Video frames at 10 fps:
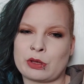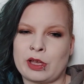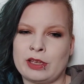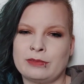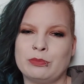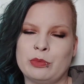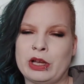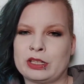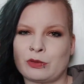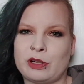I
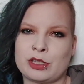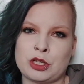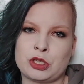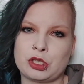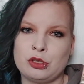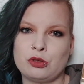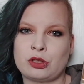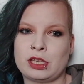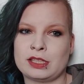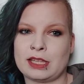might as well just use
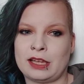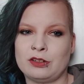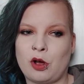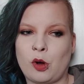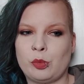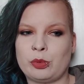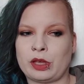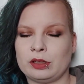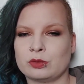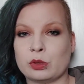this and hope
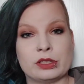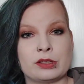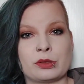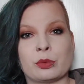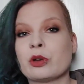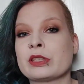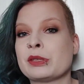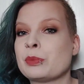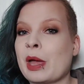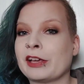that once the voice
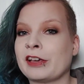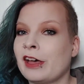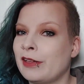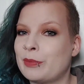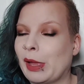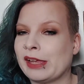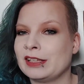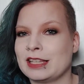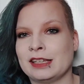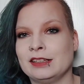is back I have
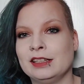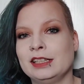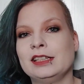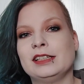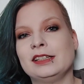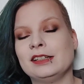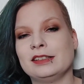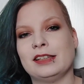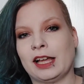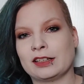plans, and
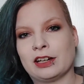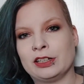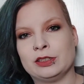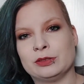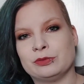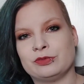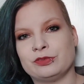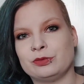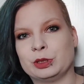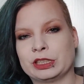that kind of
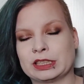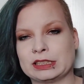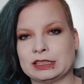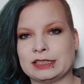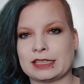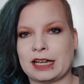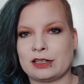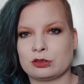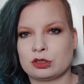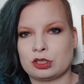worked
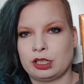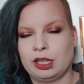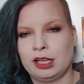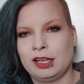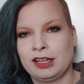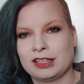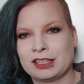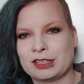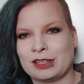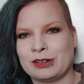out.
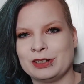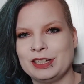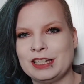So